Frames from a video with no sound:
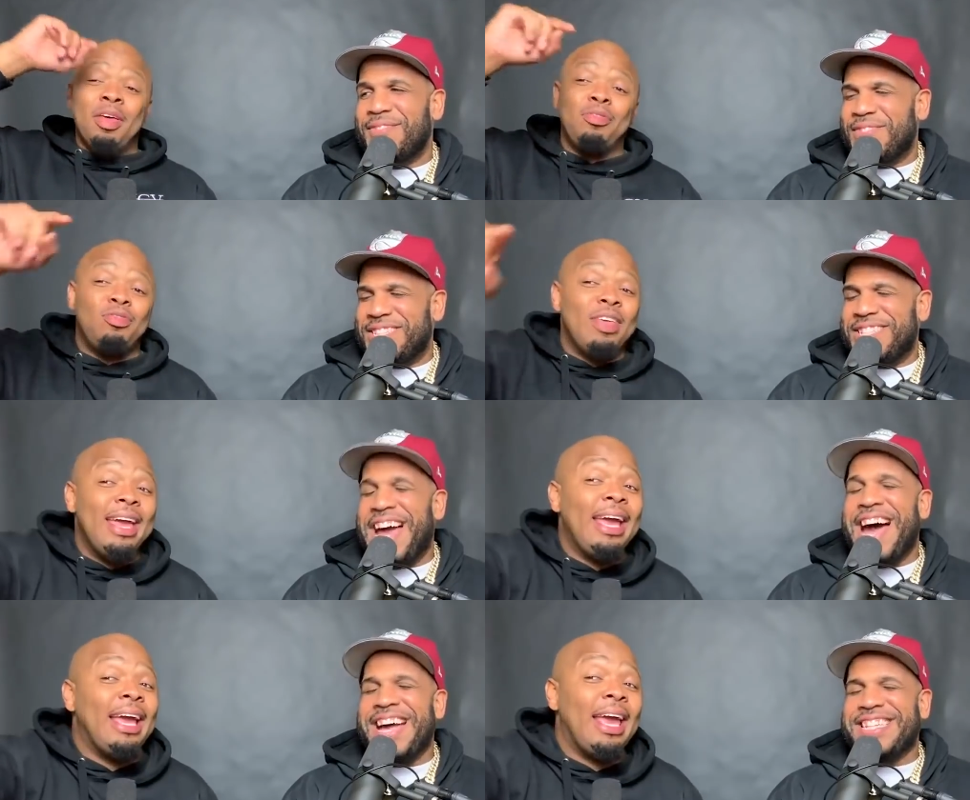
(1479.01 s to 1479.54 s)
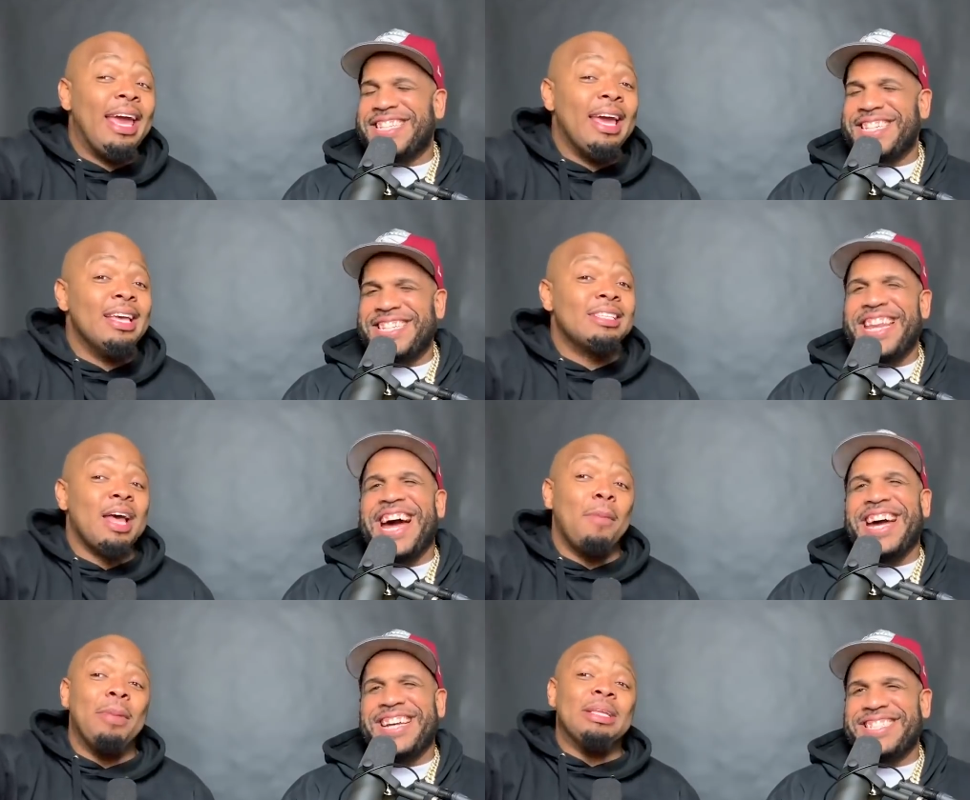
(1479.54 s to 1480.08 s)
Speaker 1: The it thing dies,
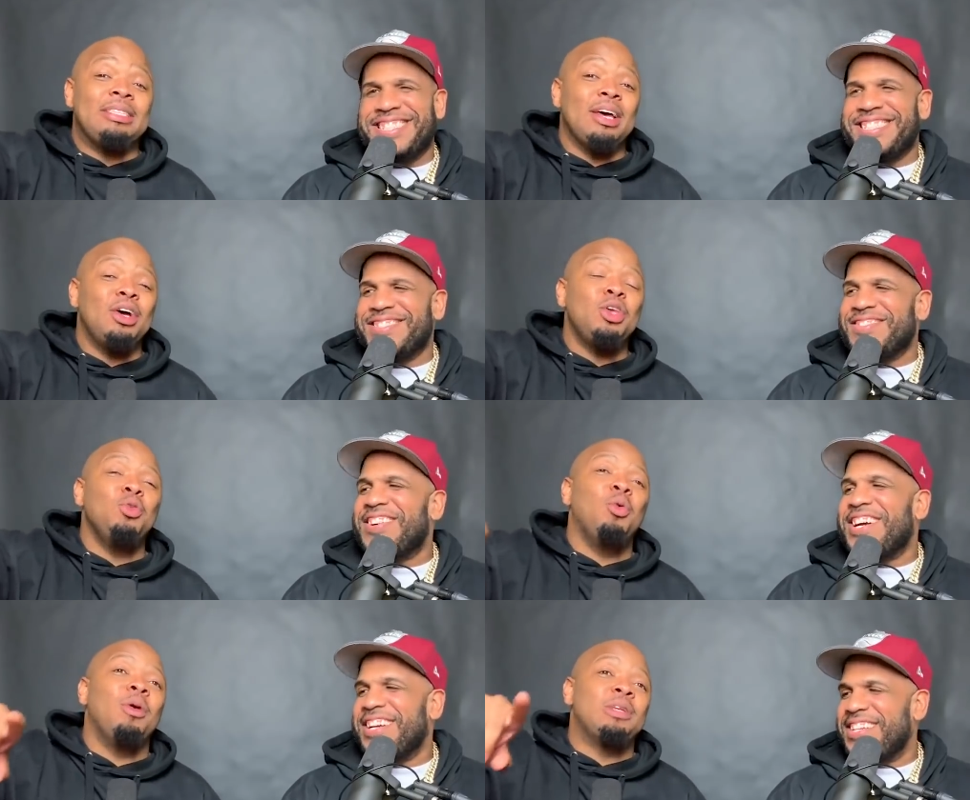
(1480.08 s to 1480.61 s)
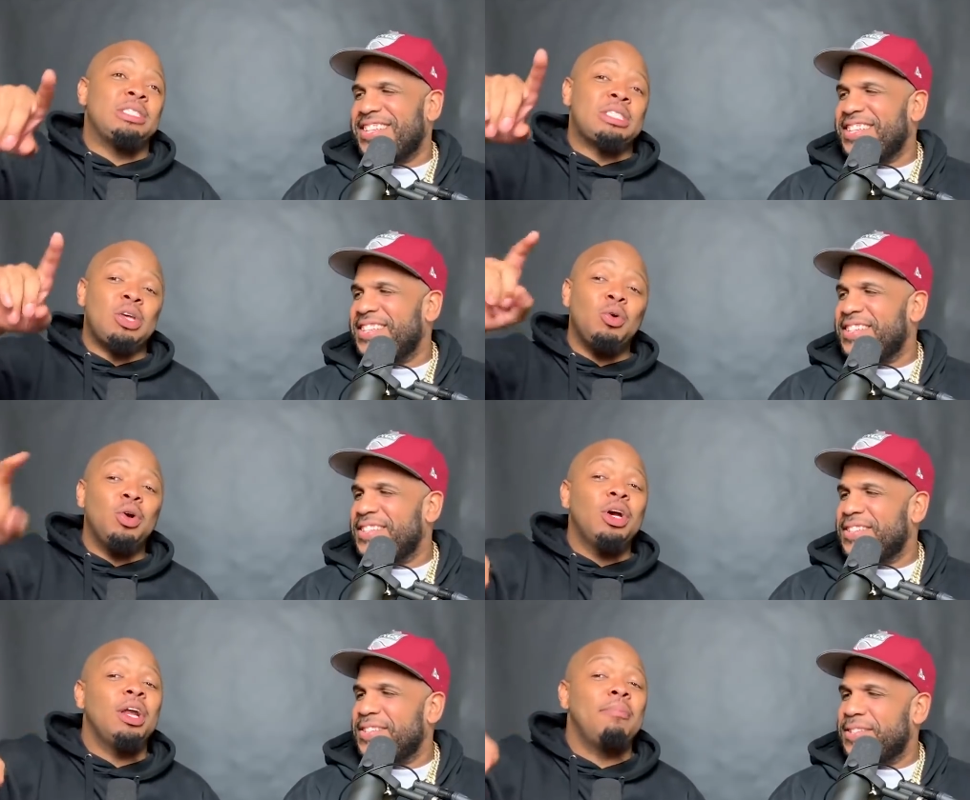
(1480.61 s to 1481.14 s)
is, I'm gonna tell you right. what's
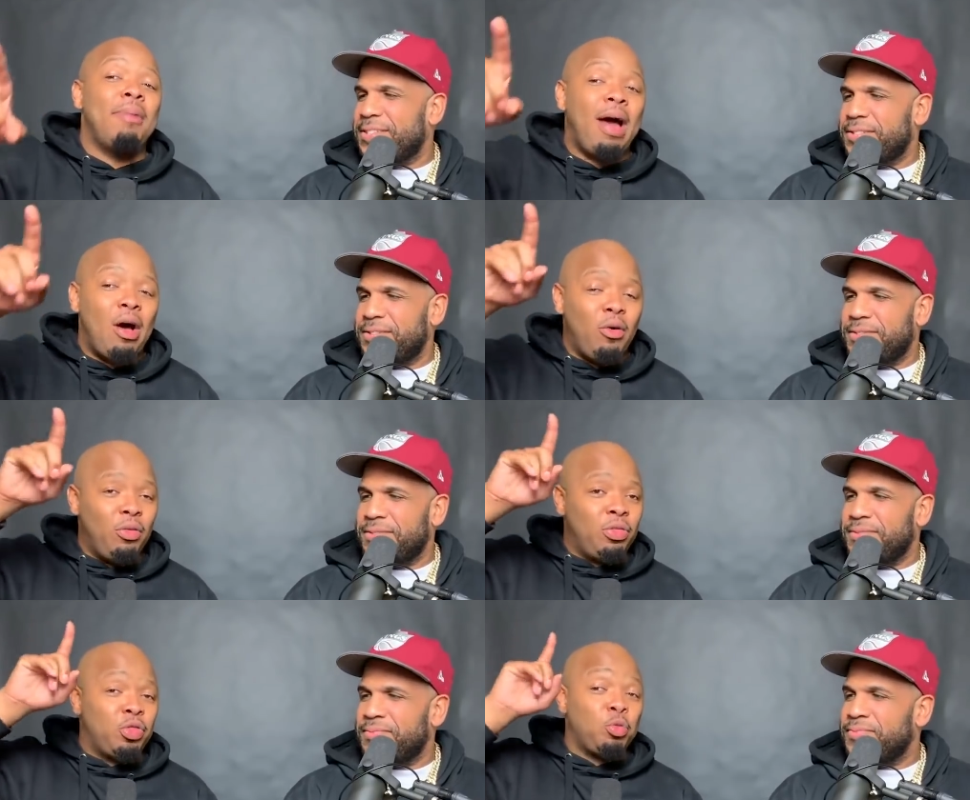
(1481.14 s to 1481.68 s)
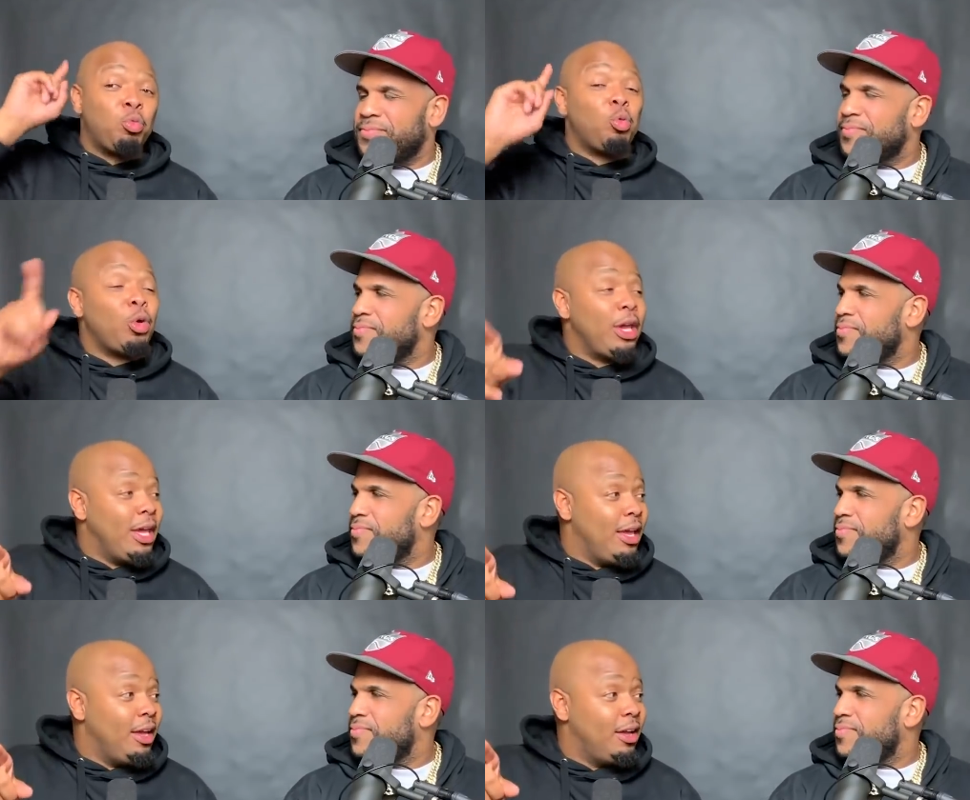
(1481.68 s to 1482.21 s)
so good about
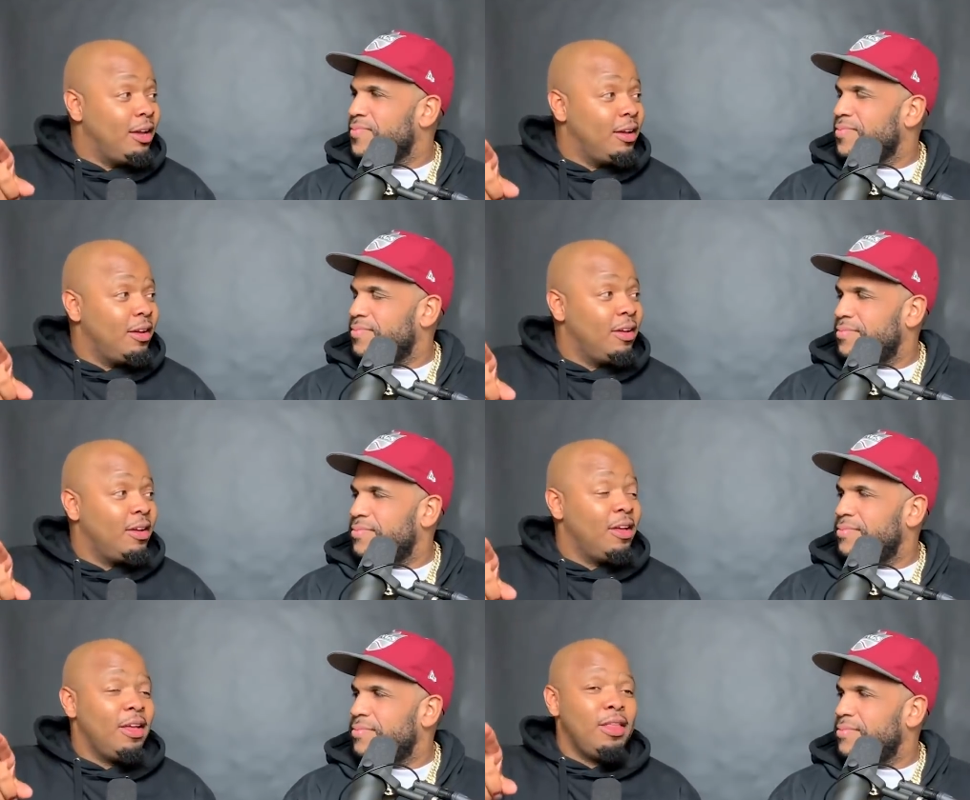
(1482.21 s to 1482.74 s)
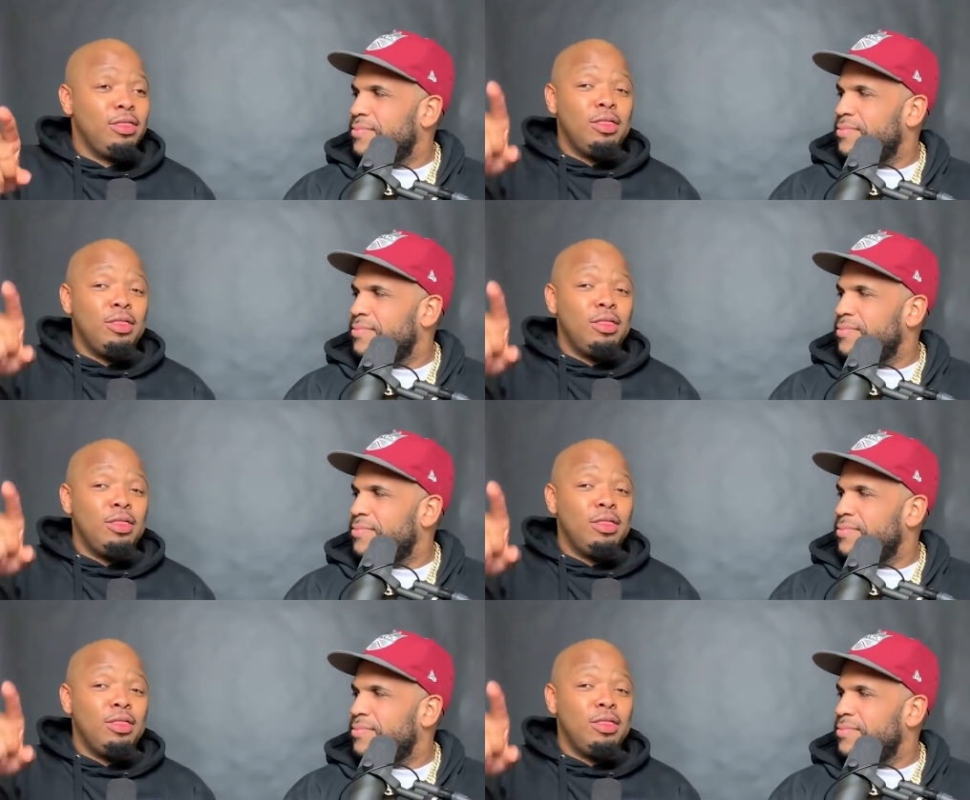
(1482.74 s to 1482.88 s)
3 mm-hmm.